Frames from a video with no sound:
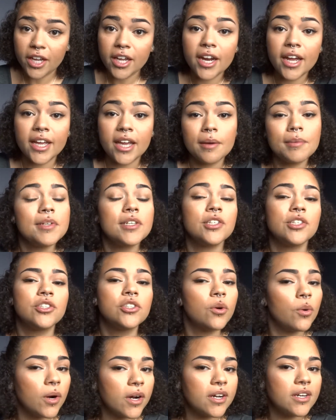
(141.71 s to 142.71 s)
and I kept it
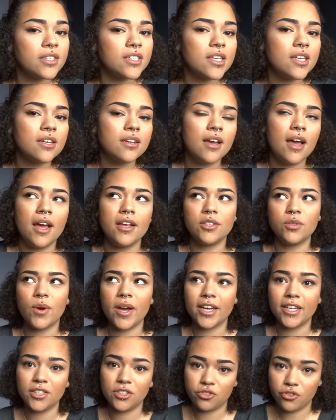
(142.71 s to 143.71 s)
short so
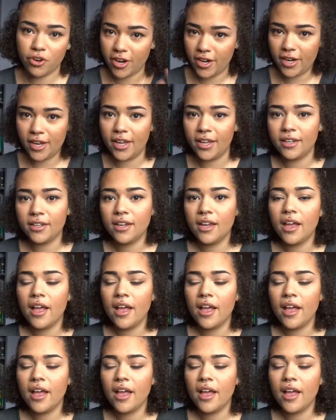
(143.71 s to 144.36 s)
I could straighten it.